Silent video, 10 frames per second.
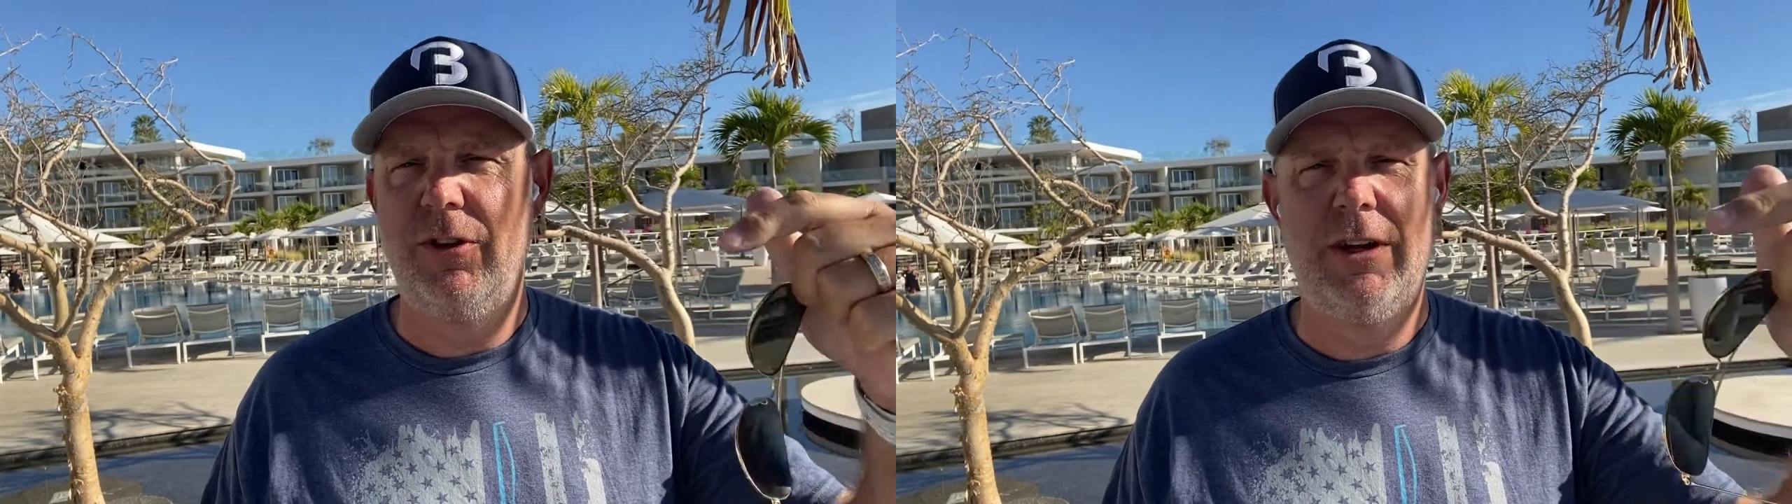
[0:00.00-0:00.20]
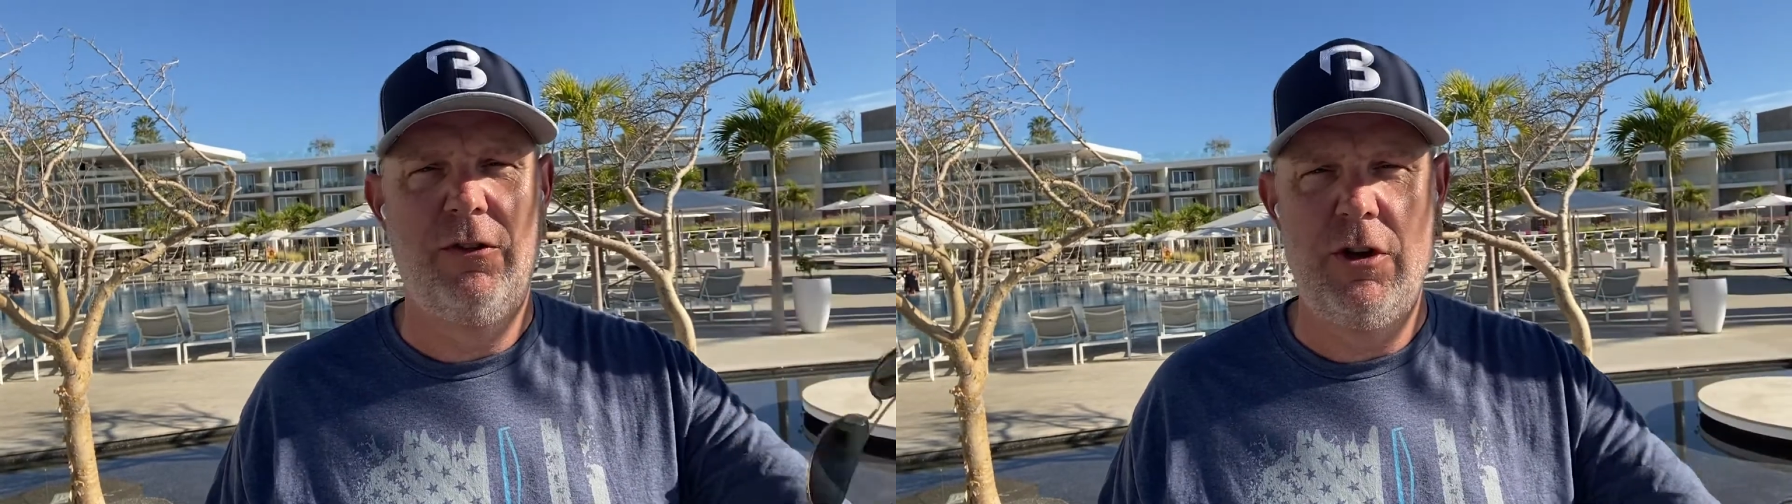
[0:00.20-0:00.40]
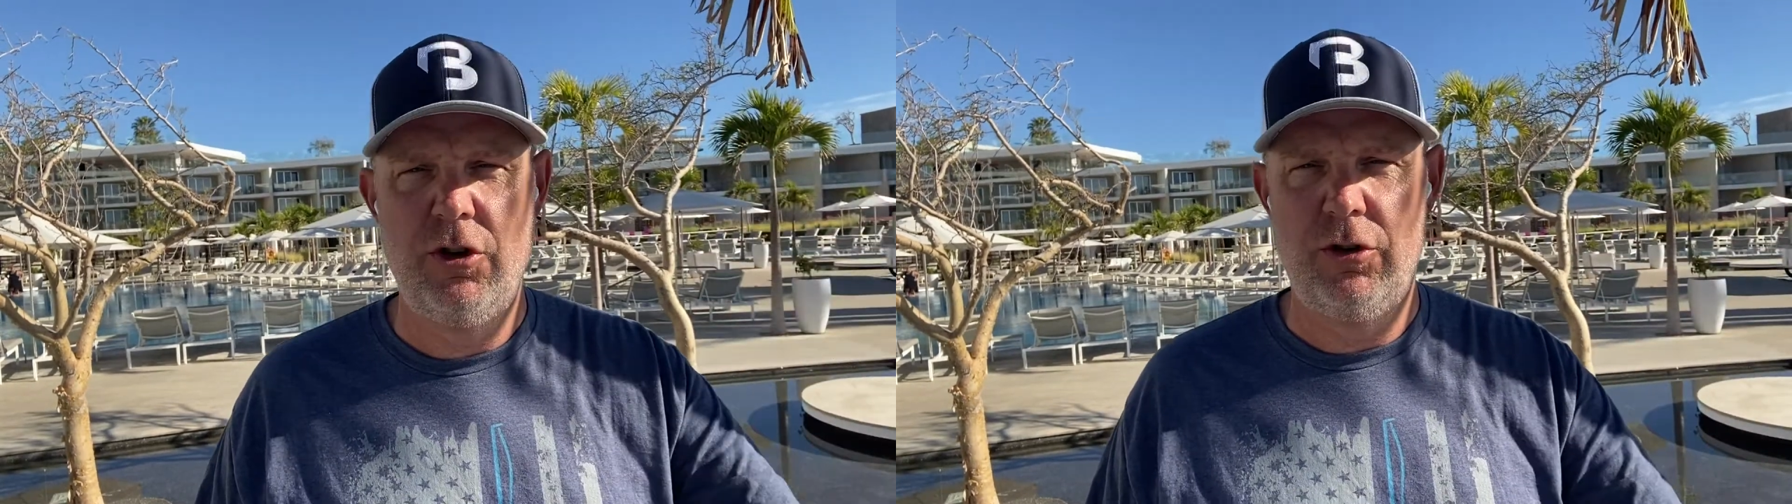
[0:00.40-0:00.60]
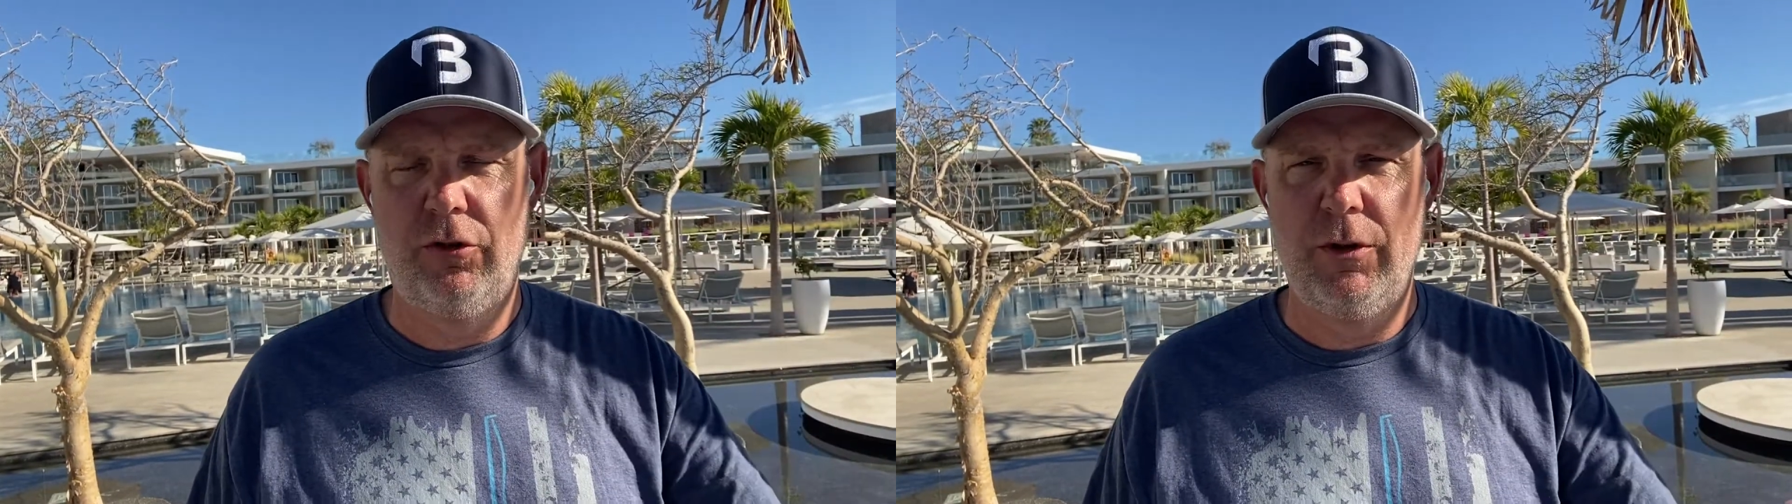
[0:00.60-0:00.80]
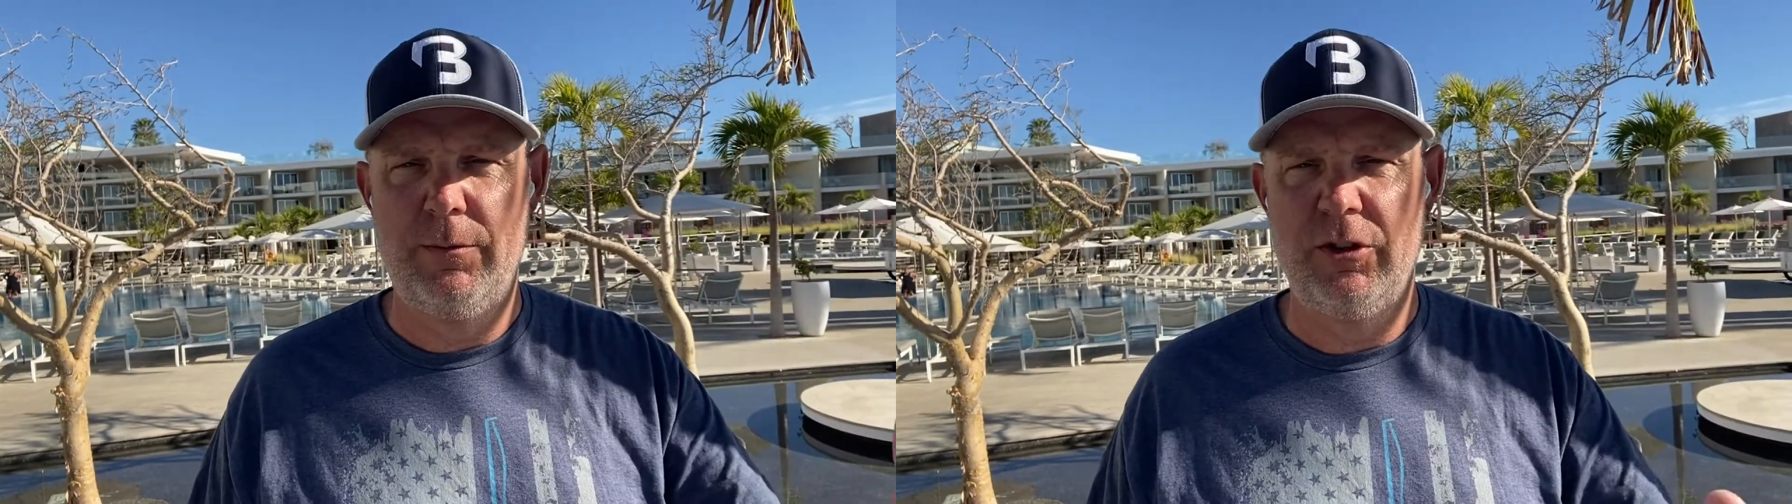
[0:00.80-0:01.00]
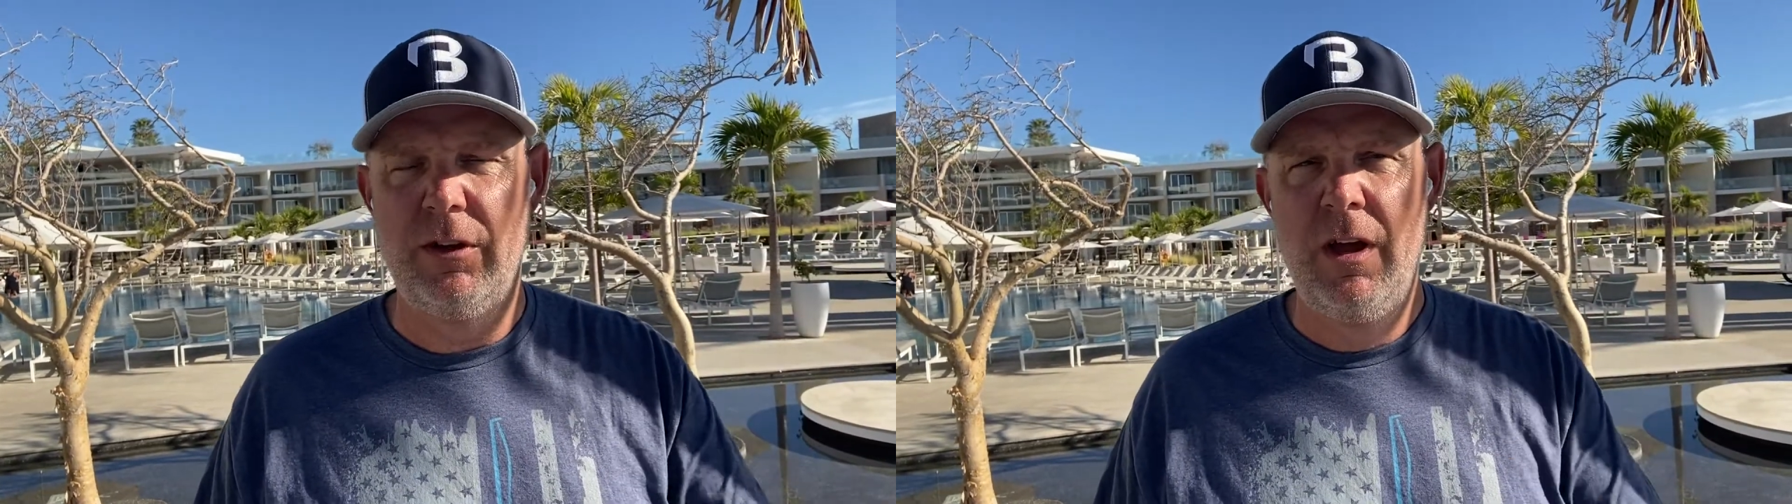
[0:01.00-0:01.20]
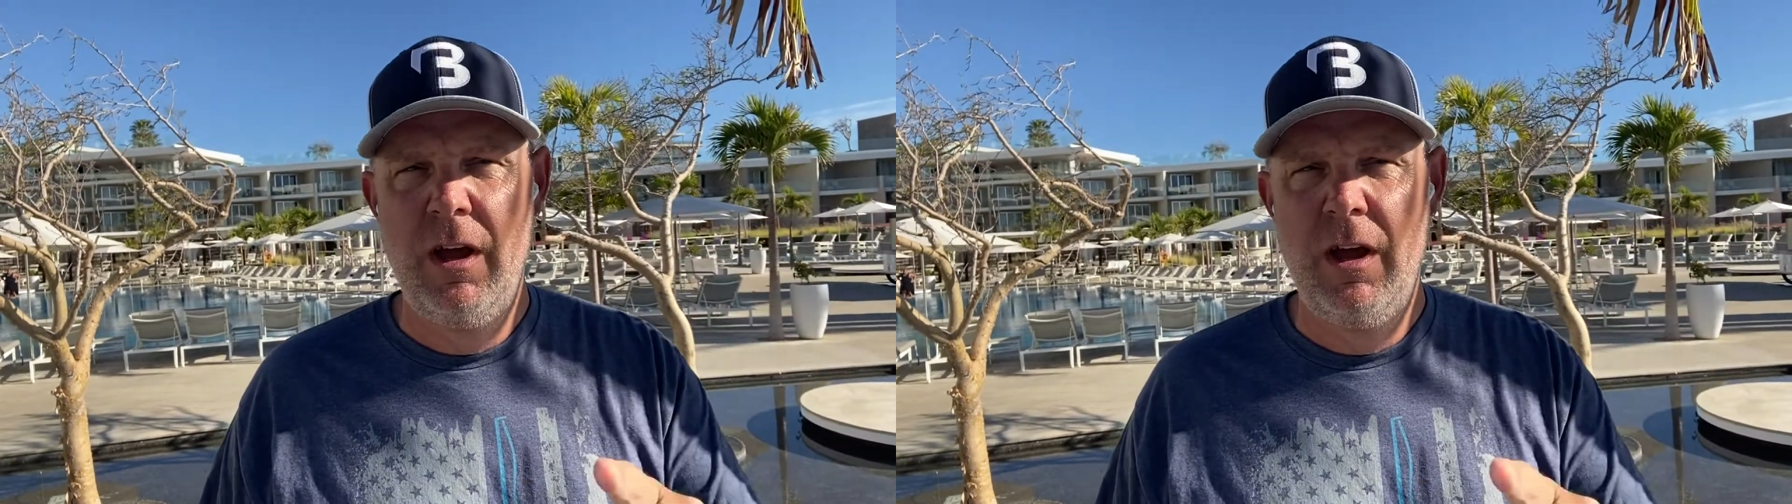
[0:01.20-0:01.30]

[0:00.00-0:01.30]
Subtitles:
and it's in your description.